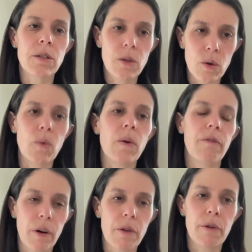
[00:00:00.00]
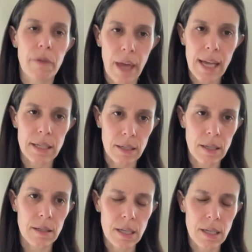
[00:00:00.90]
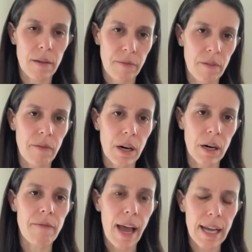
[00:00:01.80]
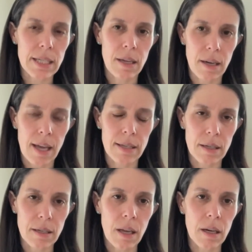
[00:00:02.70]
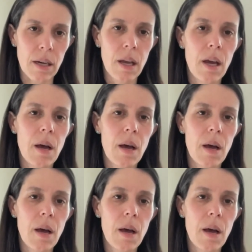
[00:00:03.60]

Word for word: to further the hesitancy of the very vaccine hesitant.